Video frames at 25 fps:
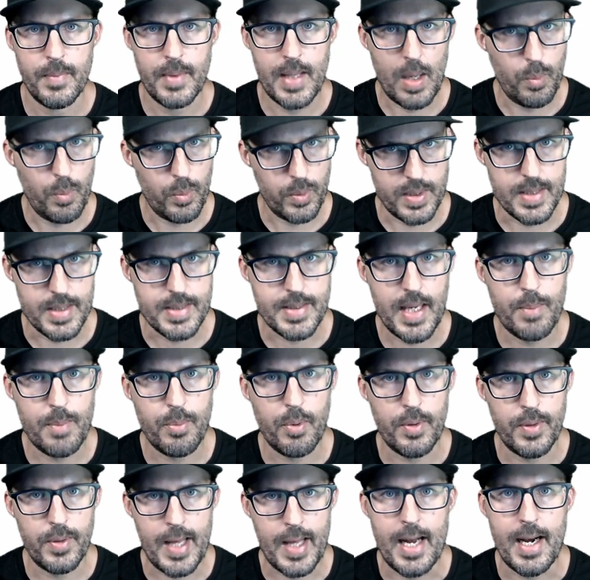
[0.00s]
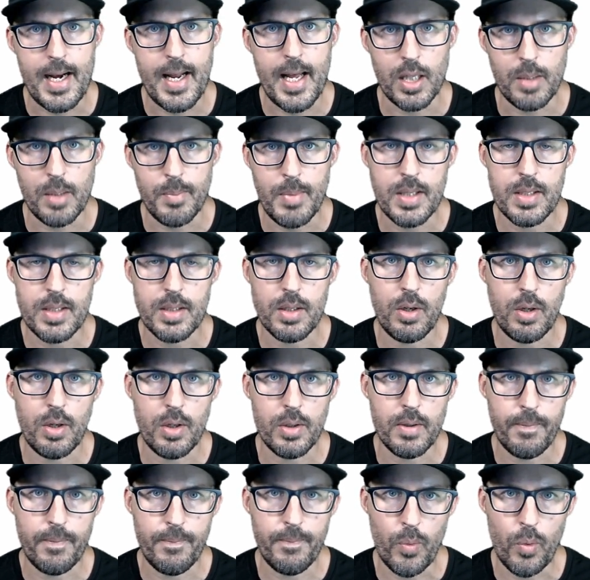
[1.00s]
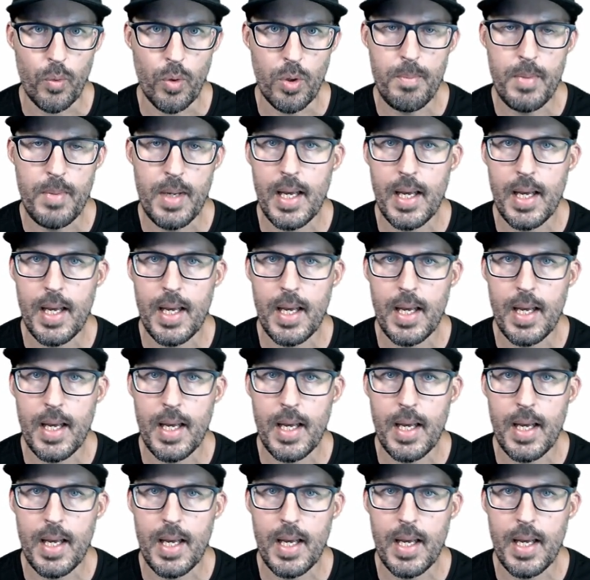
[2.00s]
that will disable that element on the form.